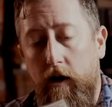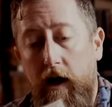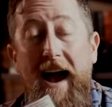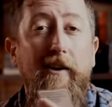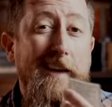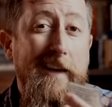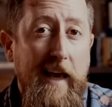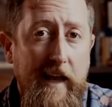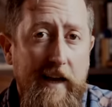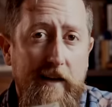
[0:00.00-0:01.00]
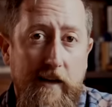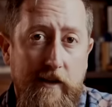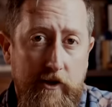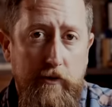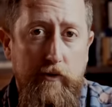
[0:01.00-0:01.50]
how to get it
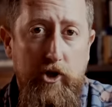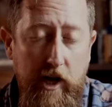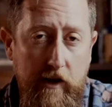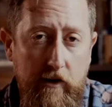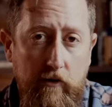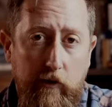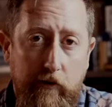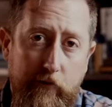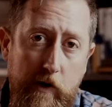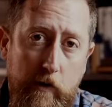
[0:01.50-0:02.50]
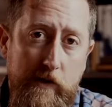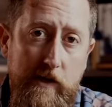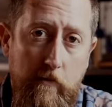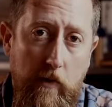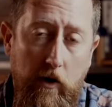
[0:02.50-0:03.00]
into channel or
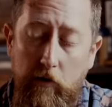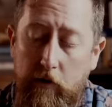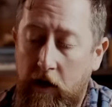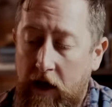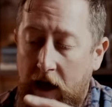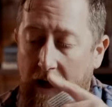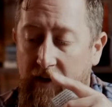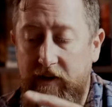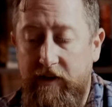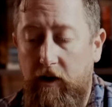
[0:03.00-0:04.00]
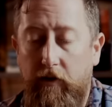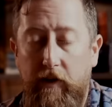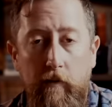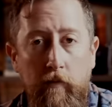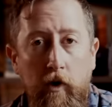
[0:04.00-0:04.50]
frequency mode, and then tell
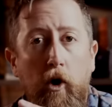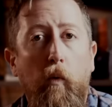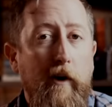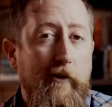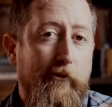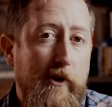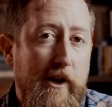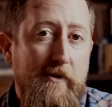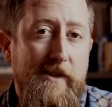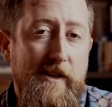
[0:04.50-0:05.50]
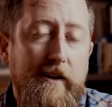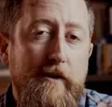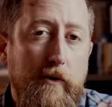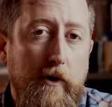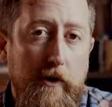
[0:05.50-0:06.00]
them what frequency it
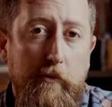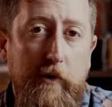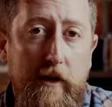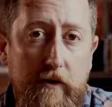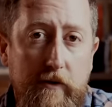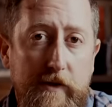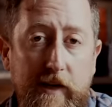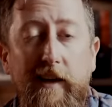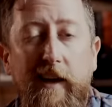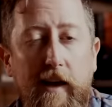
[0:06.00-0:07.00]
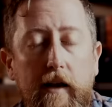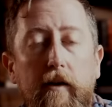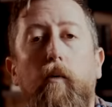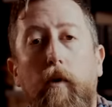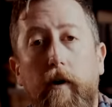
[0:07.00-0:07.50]
is we're going to be using.
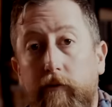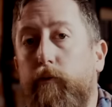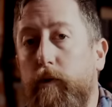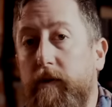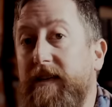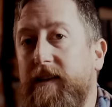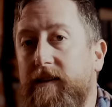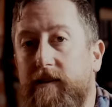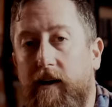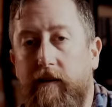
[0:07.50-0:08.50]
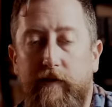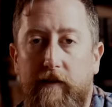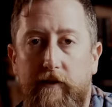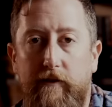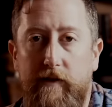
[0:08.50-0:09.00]
Again,
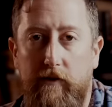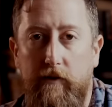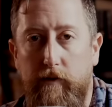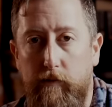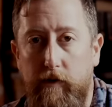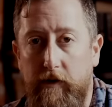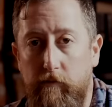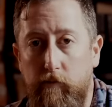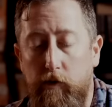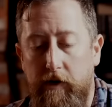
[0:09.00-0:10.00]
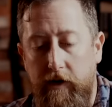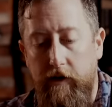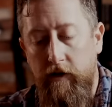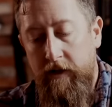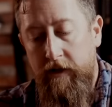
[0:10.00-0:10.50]
146.520 is really important
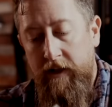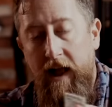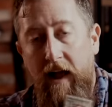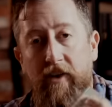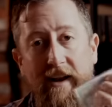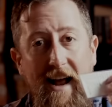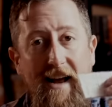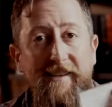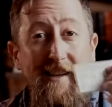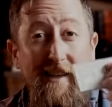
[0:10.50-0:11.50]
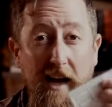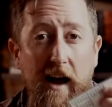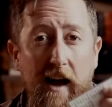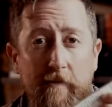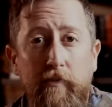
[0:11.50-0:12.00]
here. And then it has the
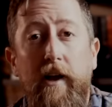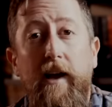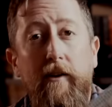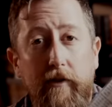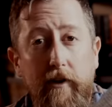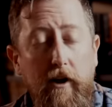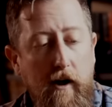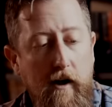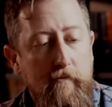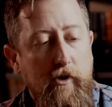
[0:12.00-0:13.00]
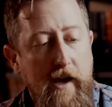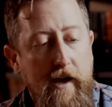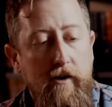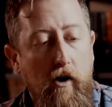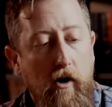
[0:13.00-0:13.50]
time plan or the comm
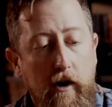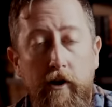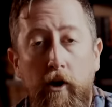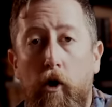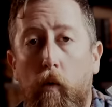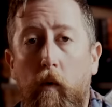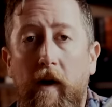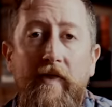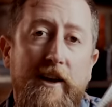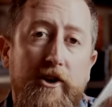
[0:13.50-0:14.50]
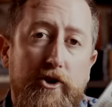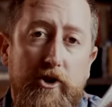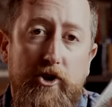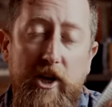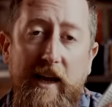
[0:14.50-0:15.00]
plan on when they
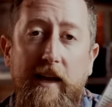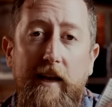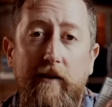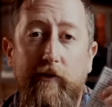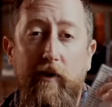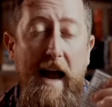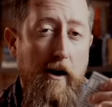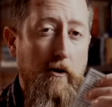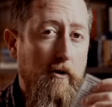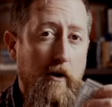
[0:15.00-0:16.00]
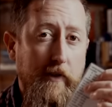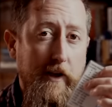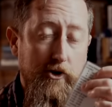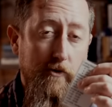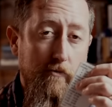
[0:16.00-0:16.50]
should check in and for how long
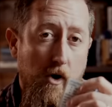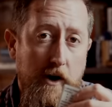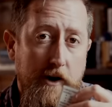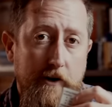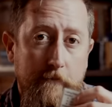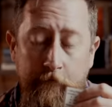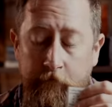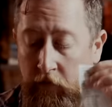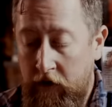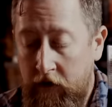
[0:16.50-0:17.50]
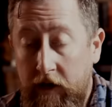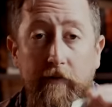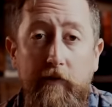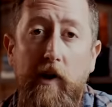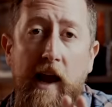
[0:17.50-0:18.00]
they should monitor.
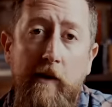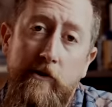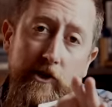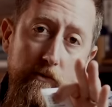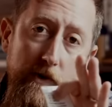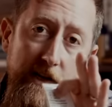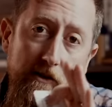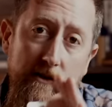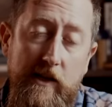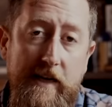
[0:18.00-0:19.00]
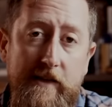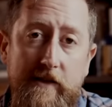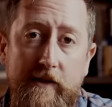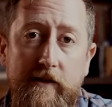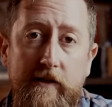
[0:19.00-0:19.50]
If you're amateur radio
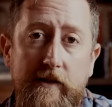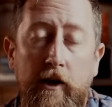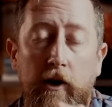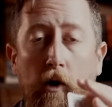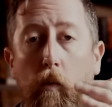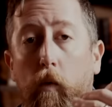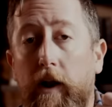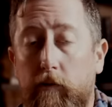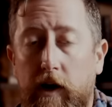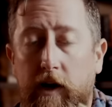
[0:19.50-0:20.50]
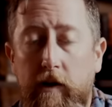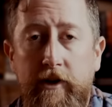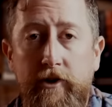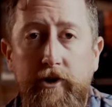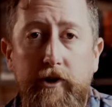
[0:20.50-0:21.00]
licensed, what I
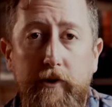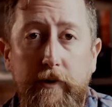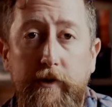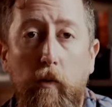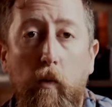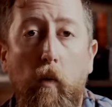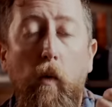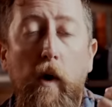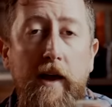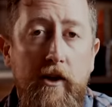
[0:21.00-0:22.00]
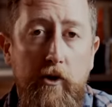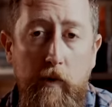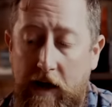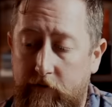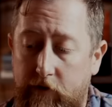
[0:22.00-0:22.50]
recommend you do is when you
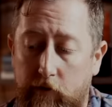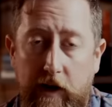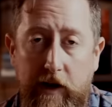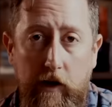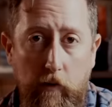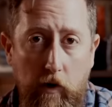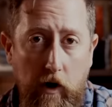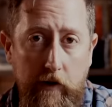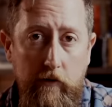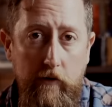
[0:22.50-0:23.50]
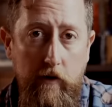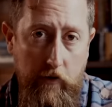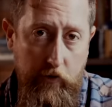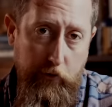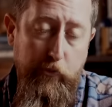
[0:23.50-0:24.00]
have your radio on
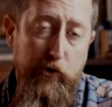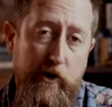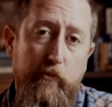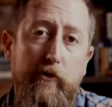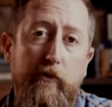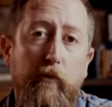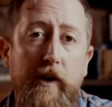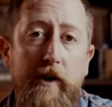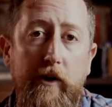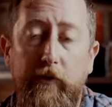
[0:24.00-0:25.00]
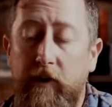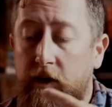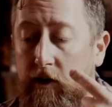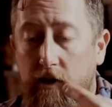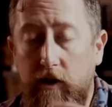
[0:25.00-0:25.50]
those pre-approved windows,
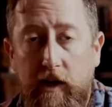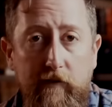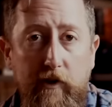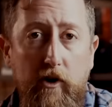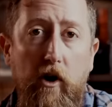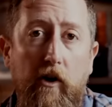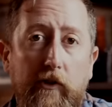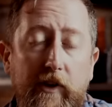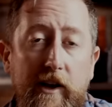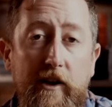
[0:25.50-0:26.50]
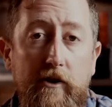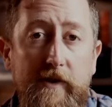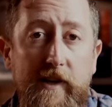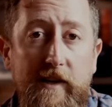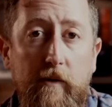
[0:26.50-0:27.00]
you give your call sign and you
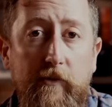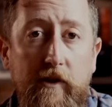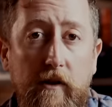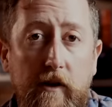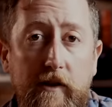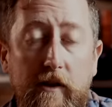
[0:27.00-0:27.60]
say something along the